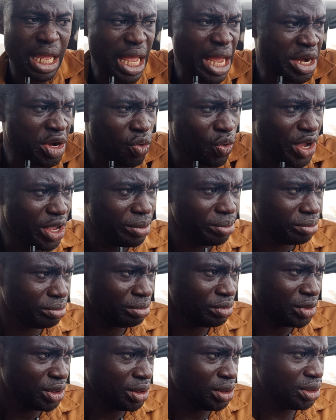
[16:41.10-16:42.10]
Anyway,
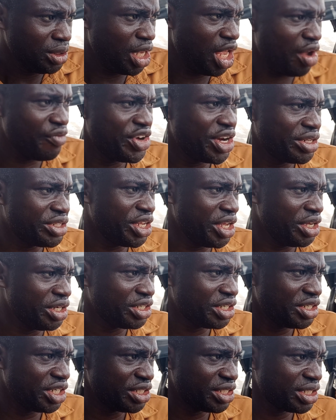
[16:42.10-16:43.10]
if they
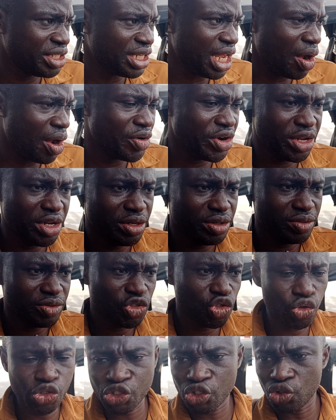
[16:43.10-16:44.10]
think this is how they
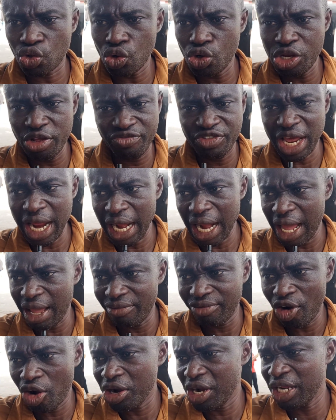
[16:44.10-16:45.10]
choose to live their
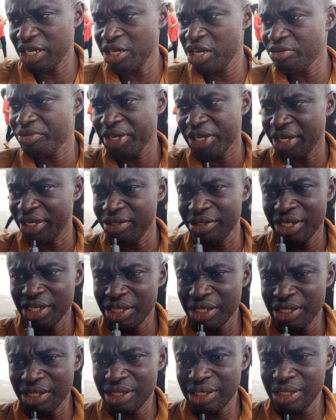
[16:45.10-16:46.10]
life, honestly speaking,
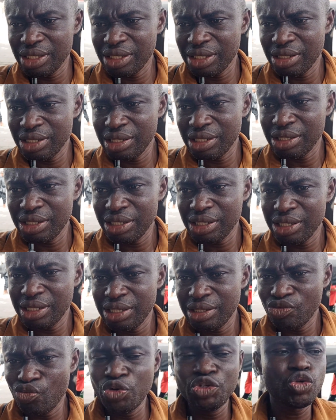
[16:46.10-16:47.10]

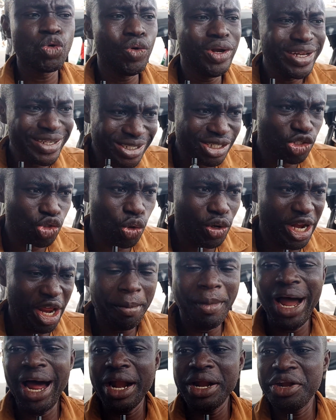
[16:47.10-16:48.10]
we should listen to
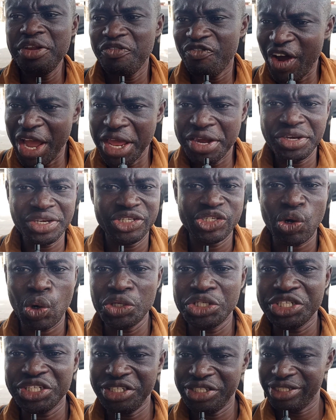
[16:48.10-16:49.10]
them and divide this
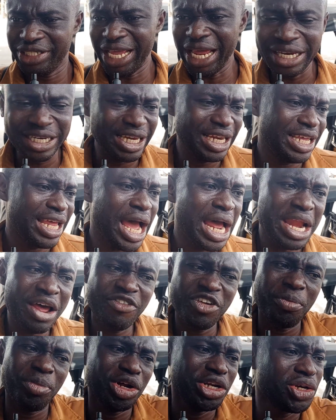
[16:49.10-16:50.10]
country gently, and
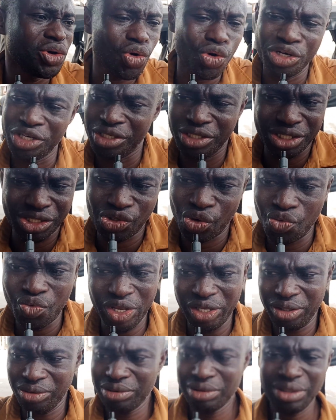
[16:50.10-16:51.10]
everybody going in his own
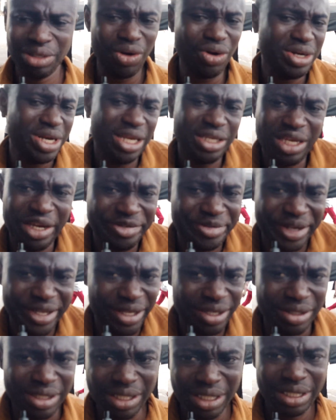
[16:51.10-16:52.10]
way. Honestly
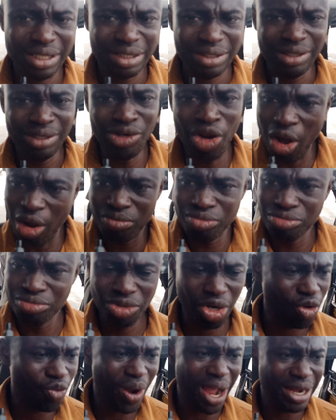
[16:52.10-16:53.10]
speaking,
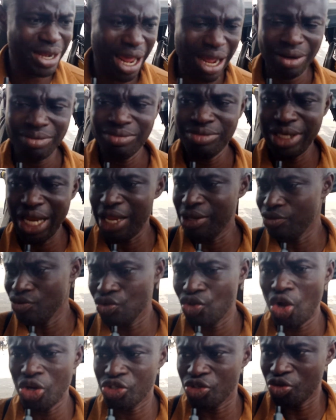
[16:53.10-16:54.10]
no wahala. Let
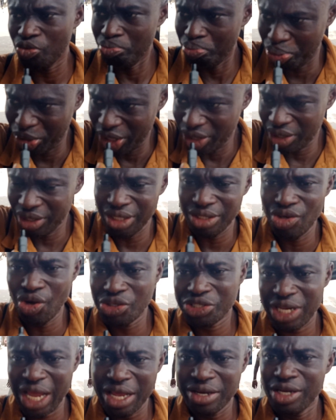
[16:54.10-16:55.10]
just be in
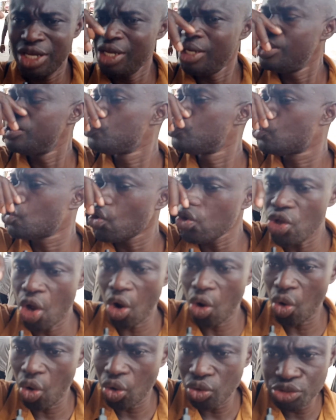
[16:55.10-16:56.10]
your side, do
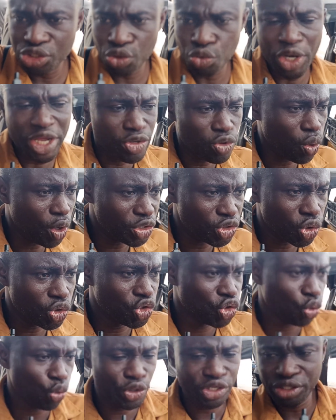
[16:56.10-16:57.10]
your own the way you want to
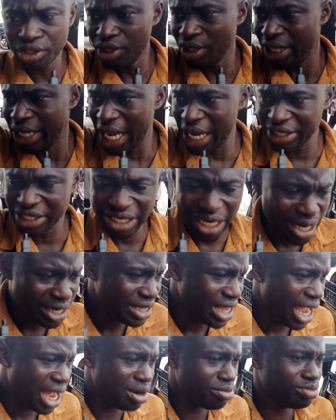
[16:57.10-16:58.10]
do it. Let
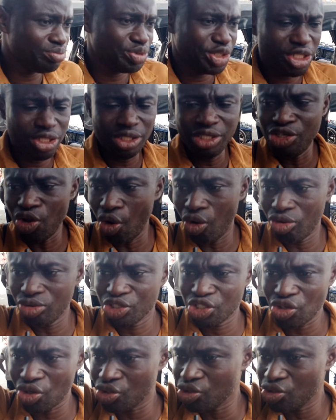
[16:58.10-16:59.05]
Sharia be your